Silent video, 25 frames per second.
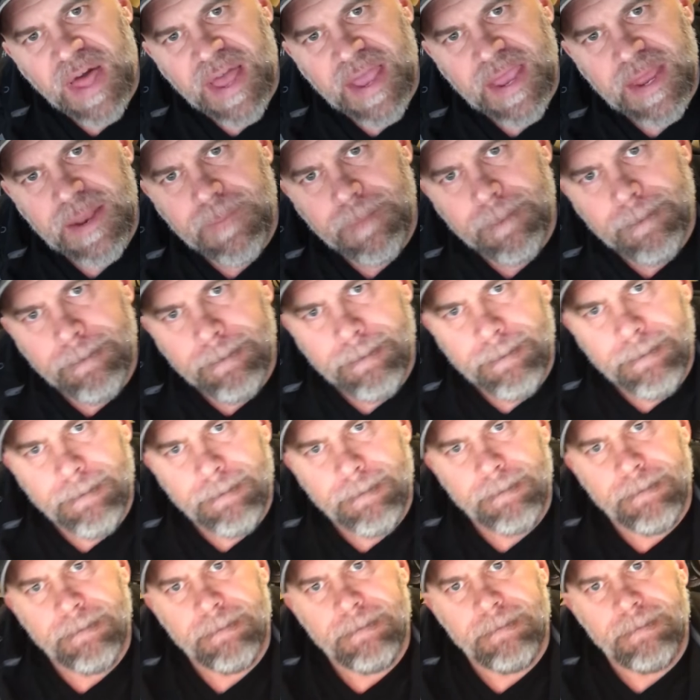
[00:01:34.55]
light.
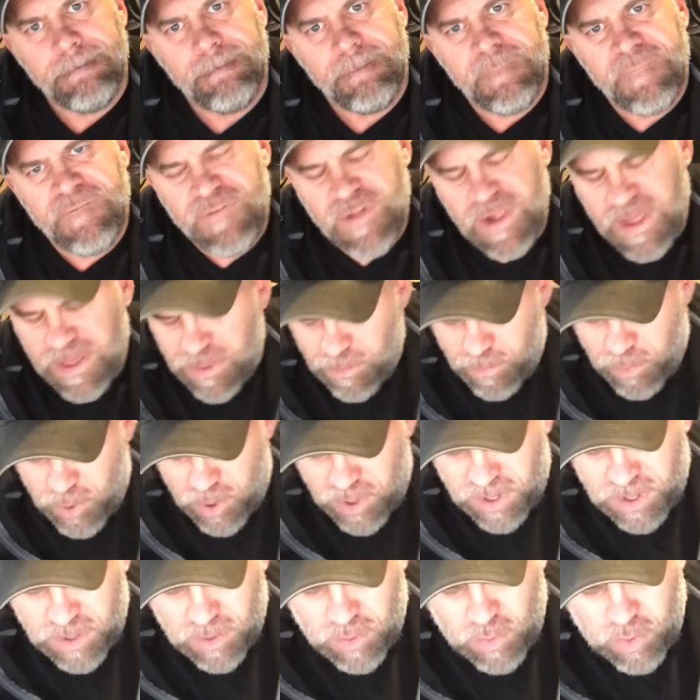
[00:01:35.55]
I feel like they're
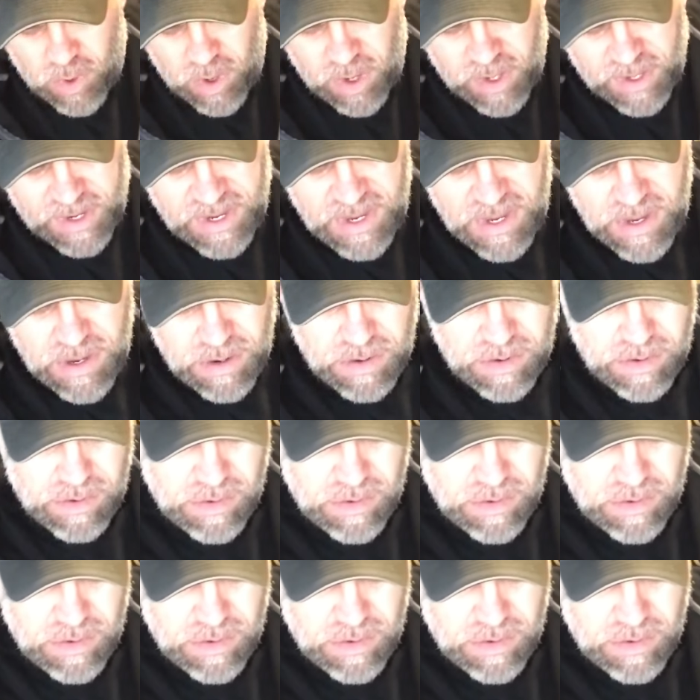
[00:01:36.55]
pretty good quality